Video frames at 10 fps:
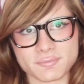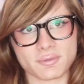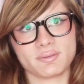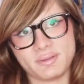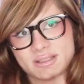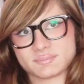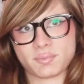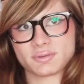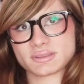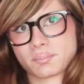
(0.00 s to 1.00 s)
for the
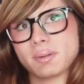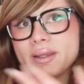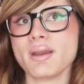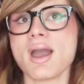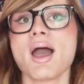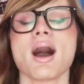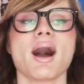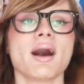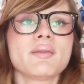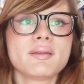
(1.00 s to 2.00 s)
sponge play,
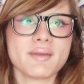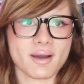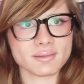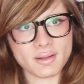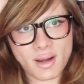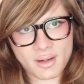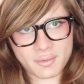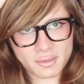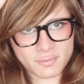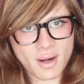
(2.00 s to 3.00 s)
and then they had a
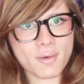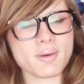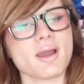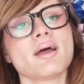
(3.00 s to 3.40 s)
little crown,